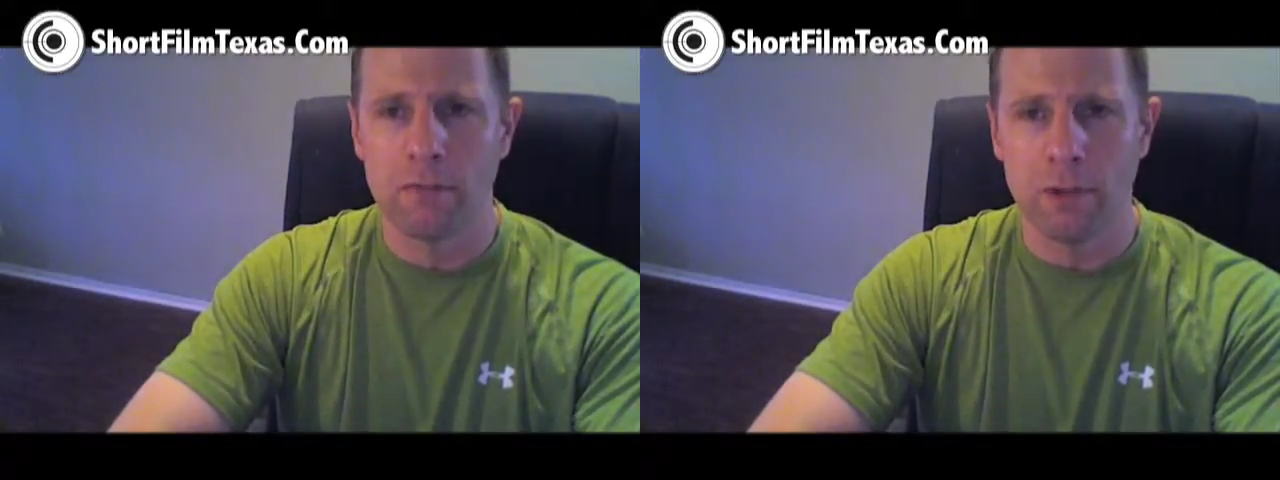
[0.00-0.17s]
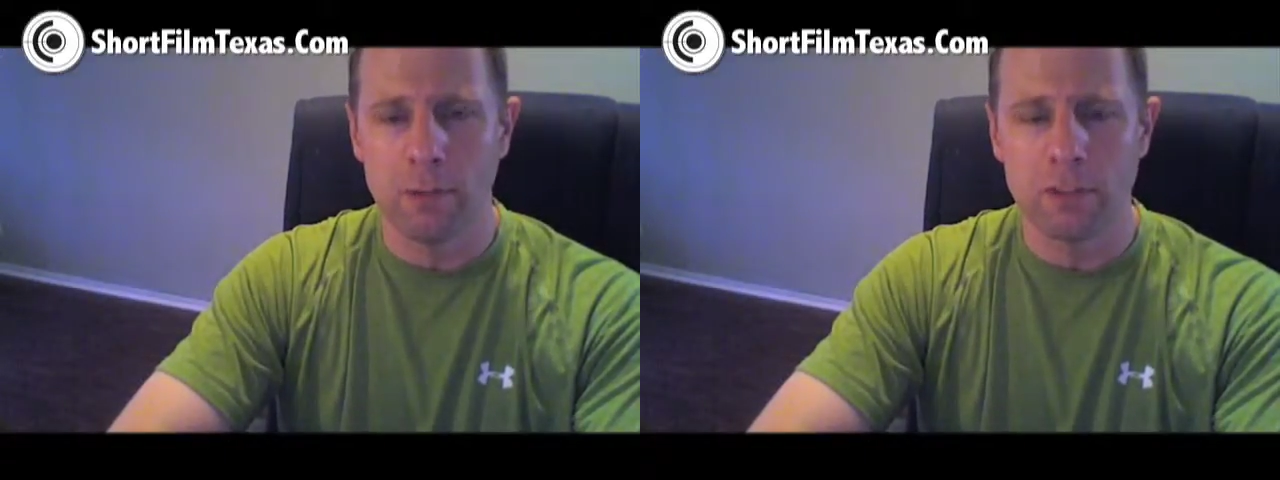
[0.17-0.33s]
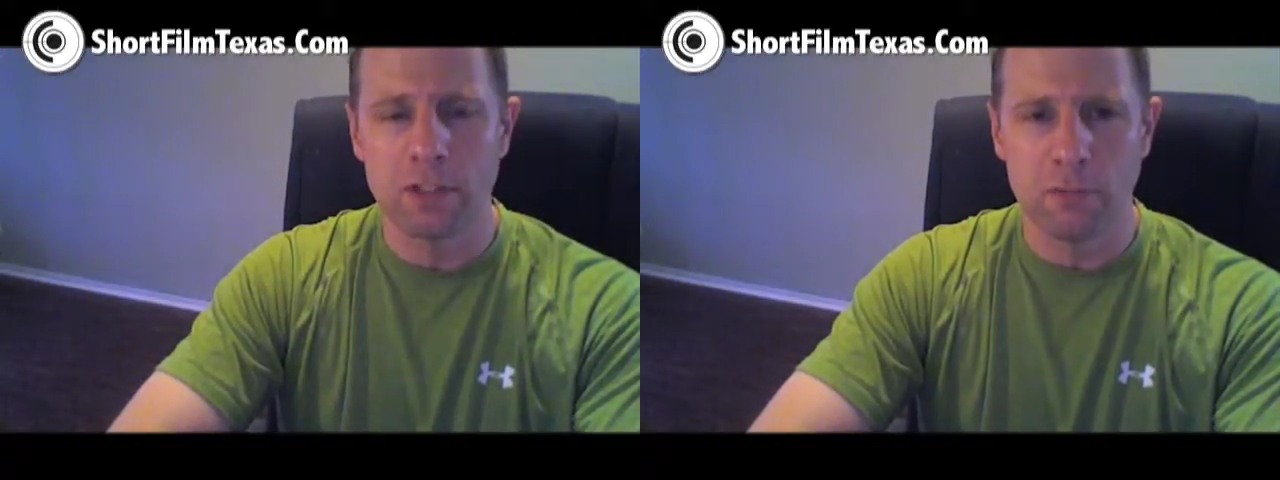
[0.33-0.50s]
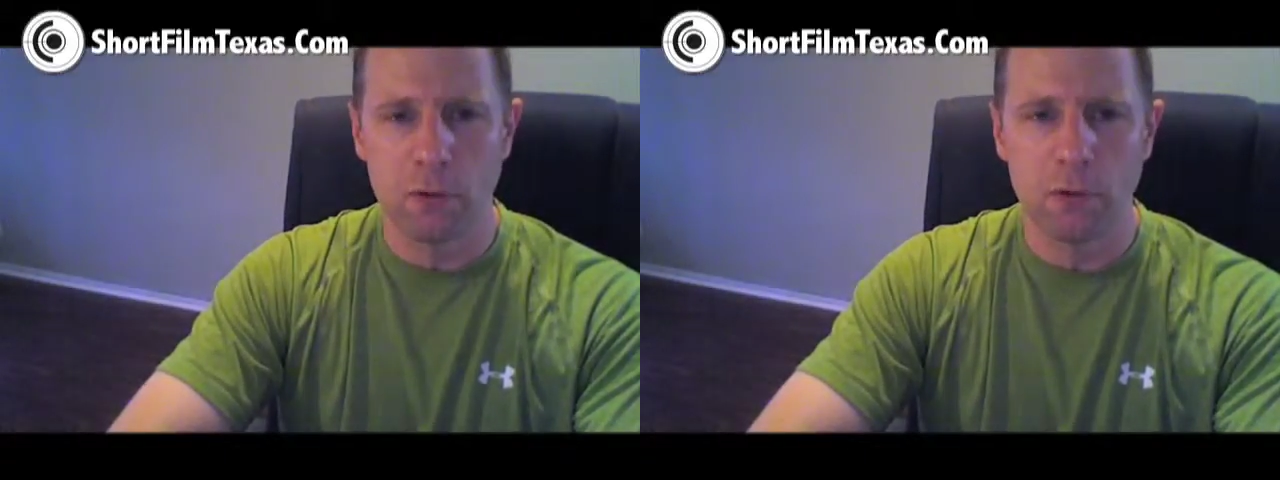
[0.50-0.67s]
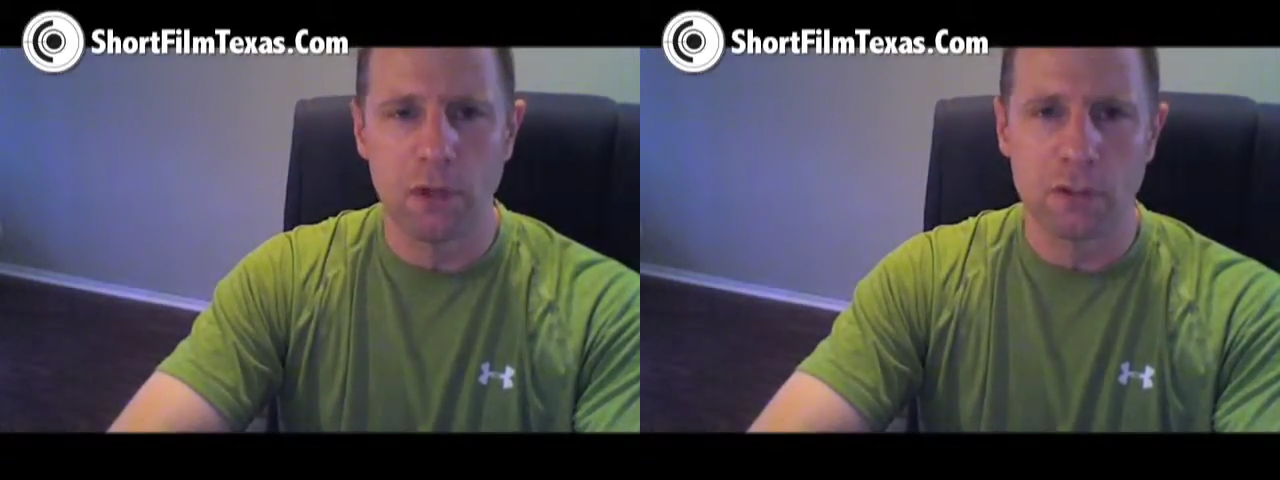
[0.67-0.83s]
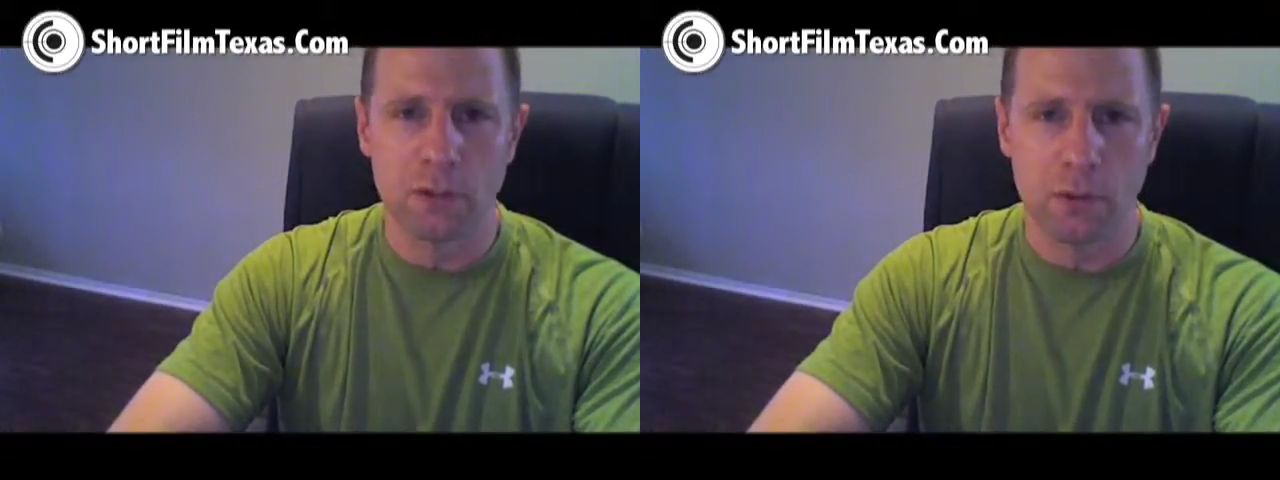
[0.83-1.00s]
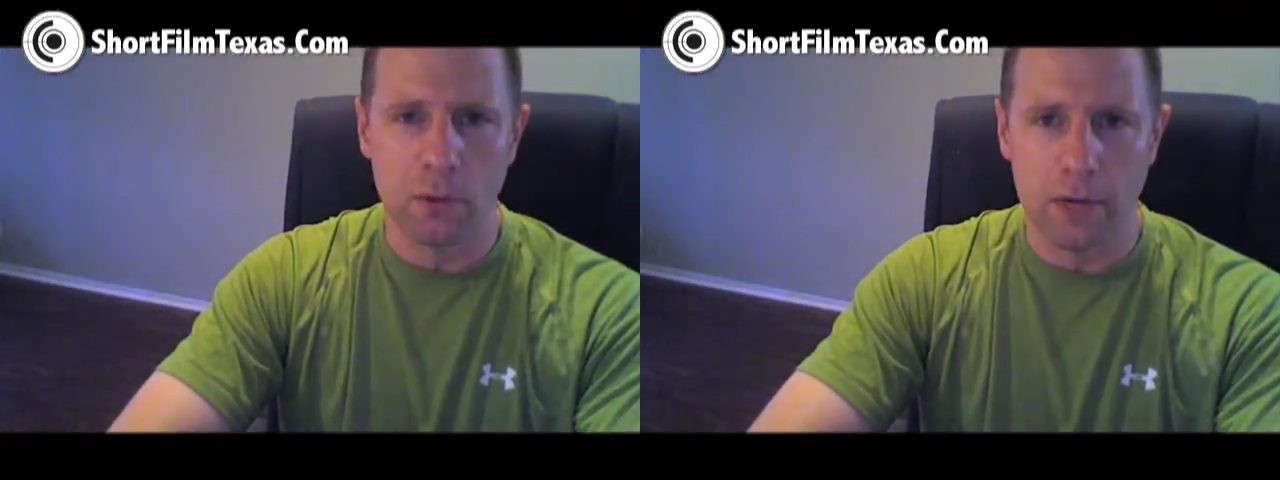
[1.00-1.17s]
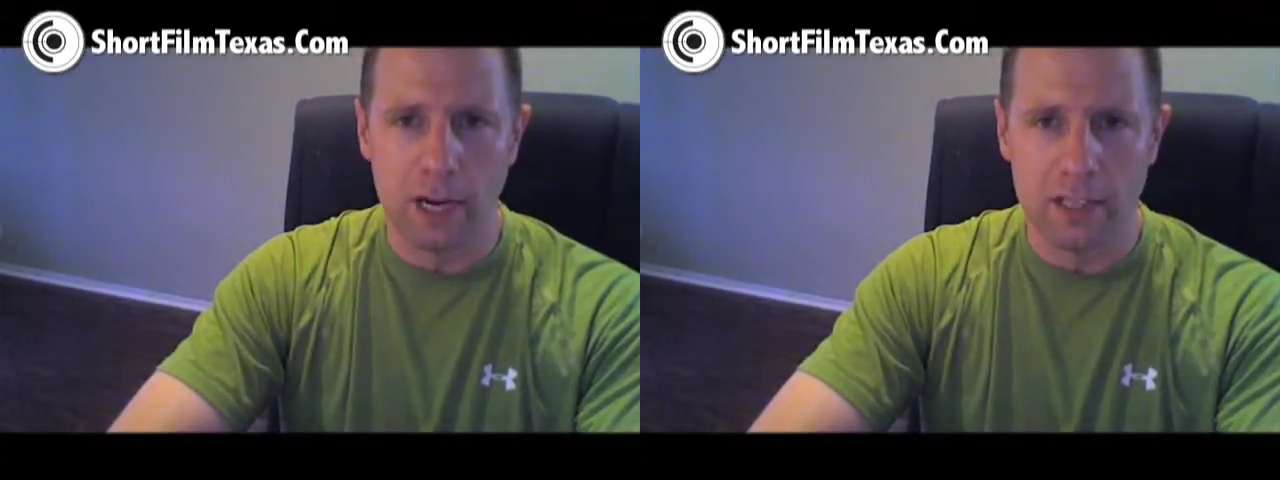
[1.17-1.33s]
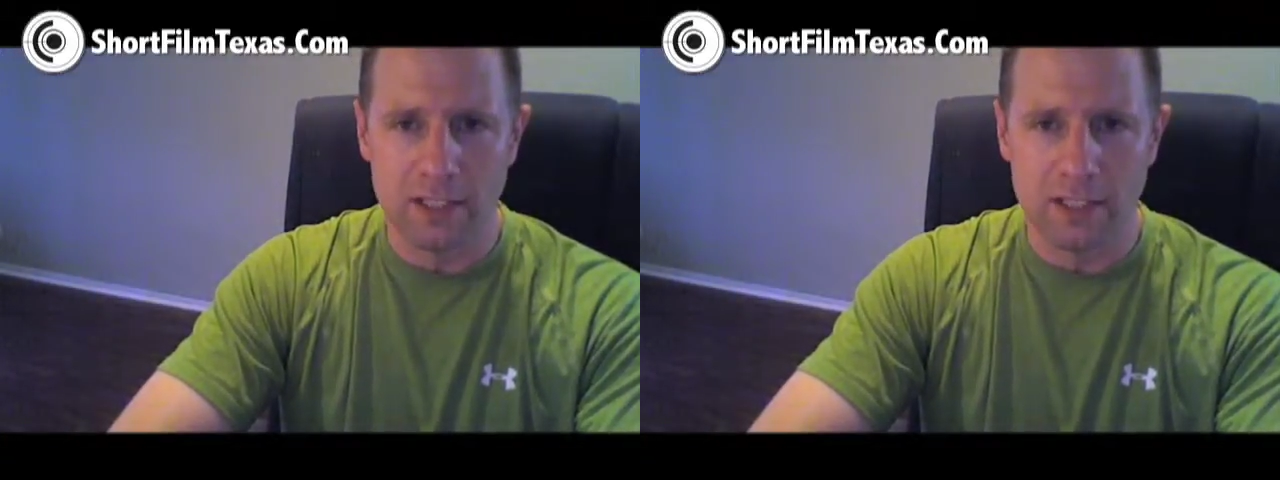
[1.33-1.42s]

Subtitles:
The film is a few years old.